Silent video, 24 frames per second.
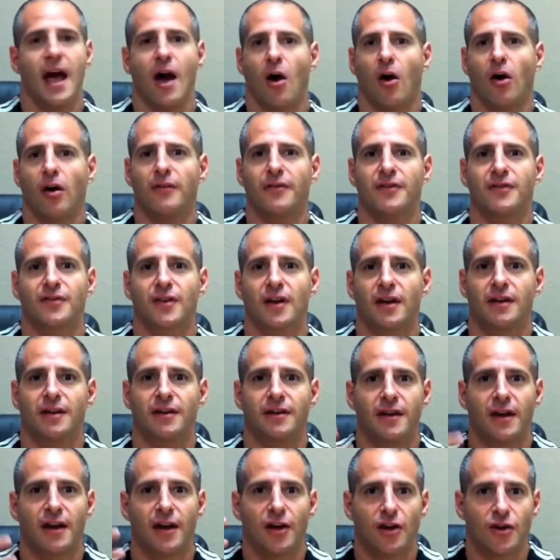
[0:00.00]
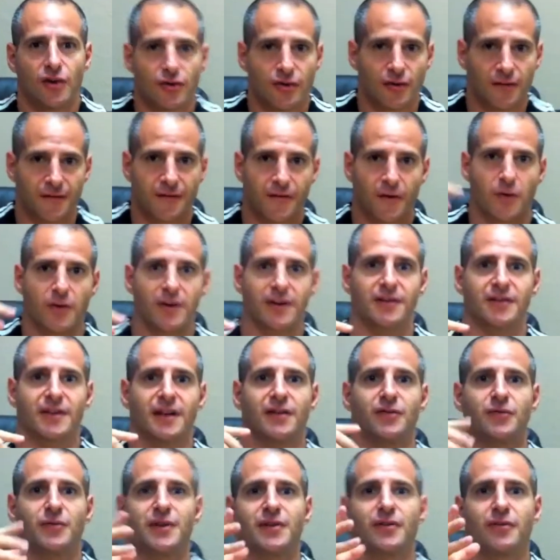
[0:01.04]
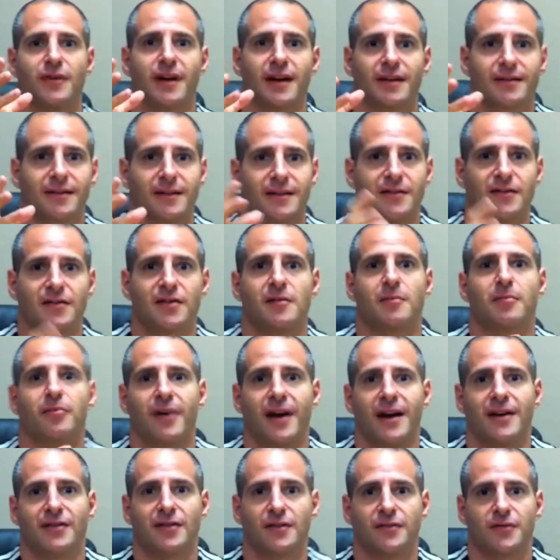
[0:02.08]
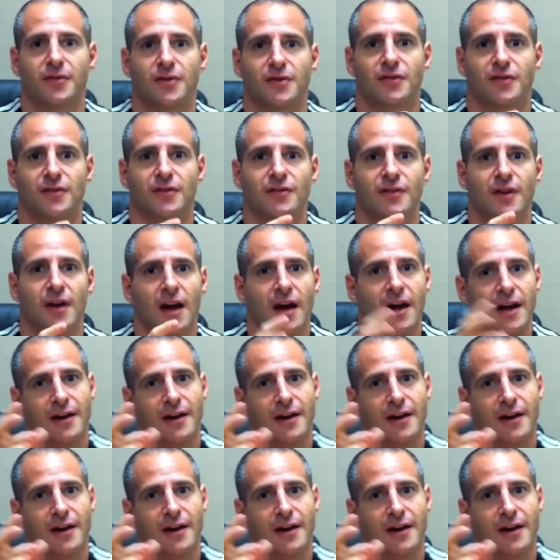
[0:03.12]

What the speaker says: all of a sudden your focus gets redirected into the present versus,